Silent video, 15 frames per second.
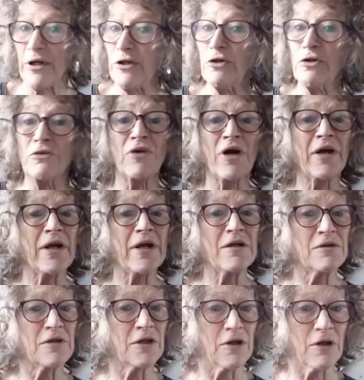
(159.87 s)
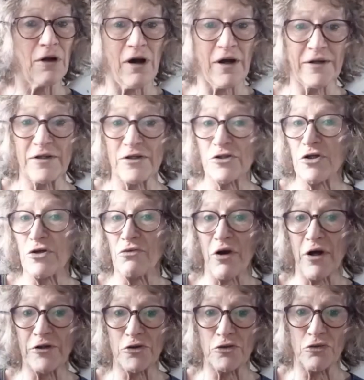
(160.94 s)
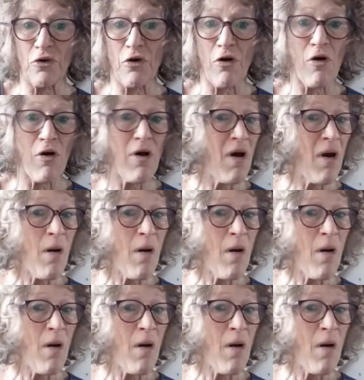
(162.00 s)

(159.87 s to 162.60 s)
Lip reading: And you can write anything you like. There's no right or wrong.